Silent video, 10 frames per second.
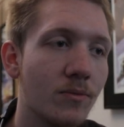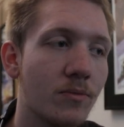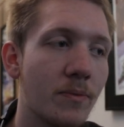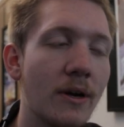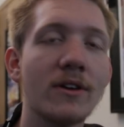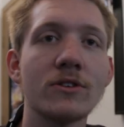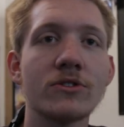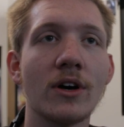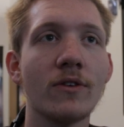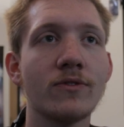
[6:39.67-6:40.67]
prepare
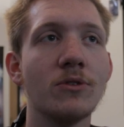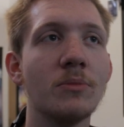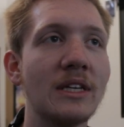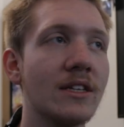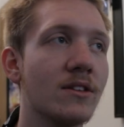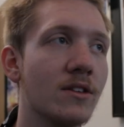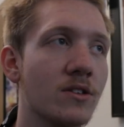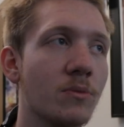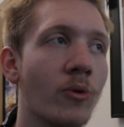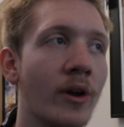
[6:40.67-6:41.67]
yourself to be
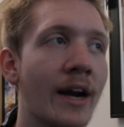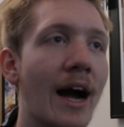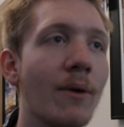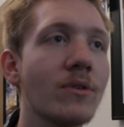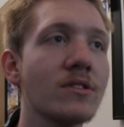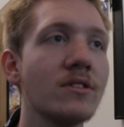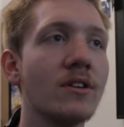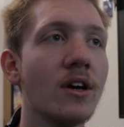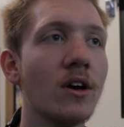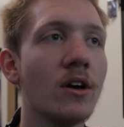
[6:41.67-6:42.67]
disappointed. I wasn't
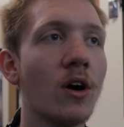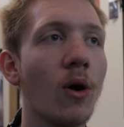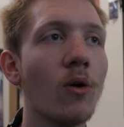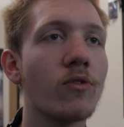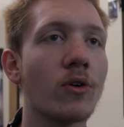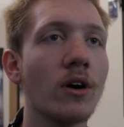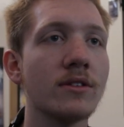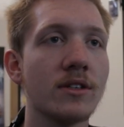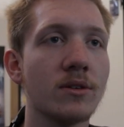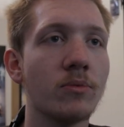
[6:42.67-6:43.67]
overall
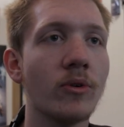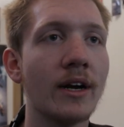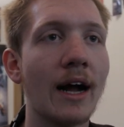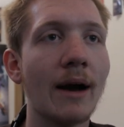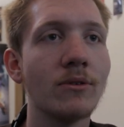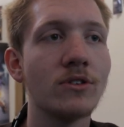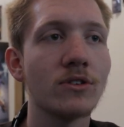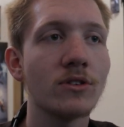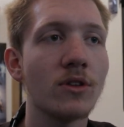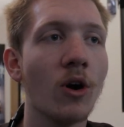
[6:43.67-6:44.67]
disappointed. I was
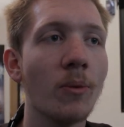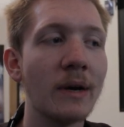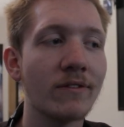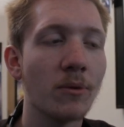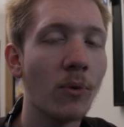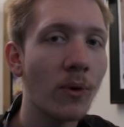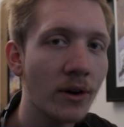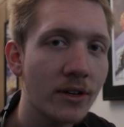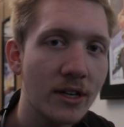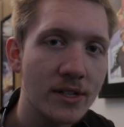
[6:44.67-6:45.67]
just hoping for
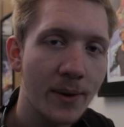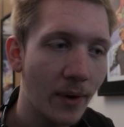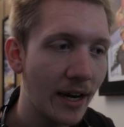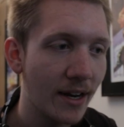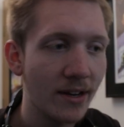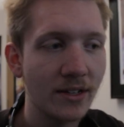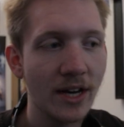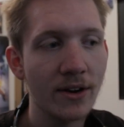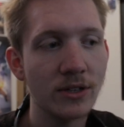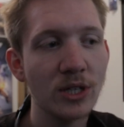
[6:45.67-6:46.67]
more because I waited an
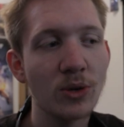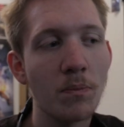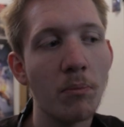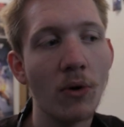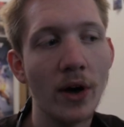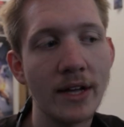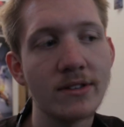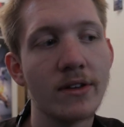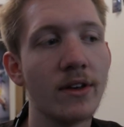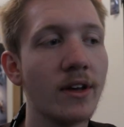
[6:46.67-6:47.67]
entire year.
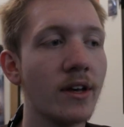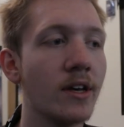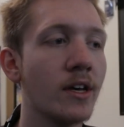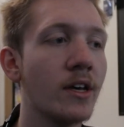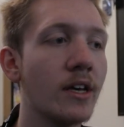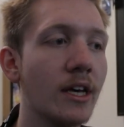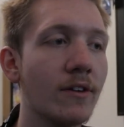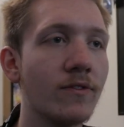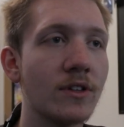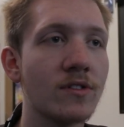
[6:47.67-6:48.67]
But
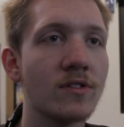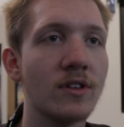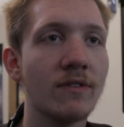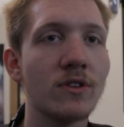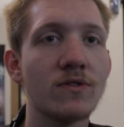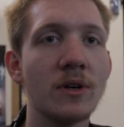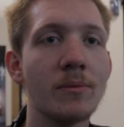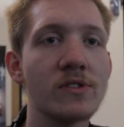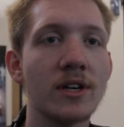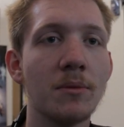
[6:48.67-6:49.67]
if this film
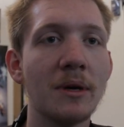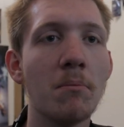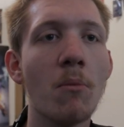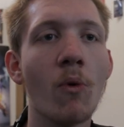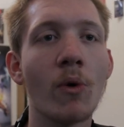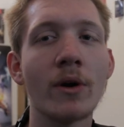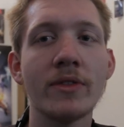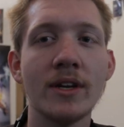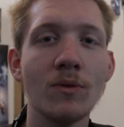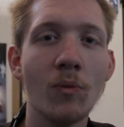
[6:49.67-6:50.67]
is going to be more
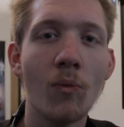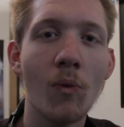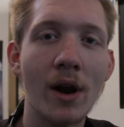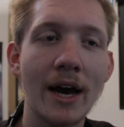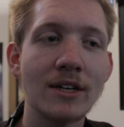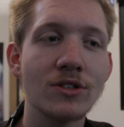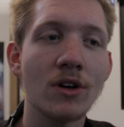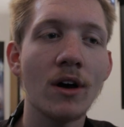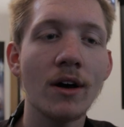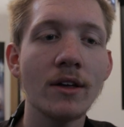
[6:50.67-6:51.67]
than what I
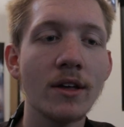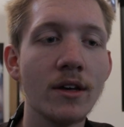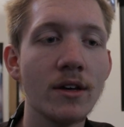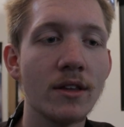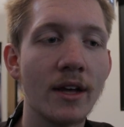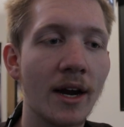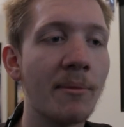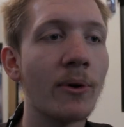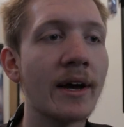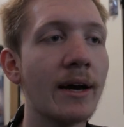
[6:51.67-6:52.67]
saw, then I'm
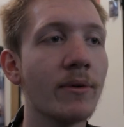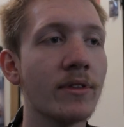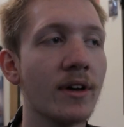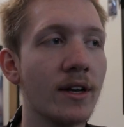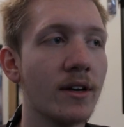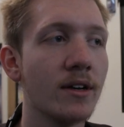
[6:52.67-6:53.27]
okay with it.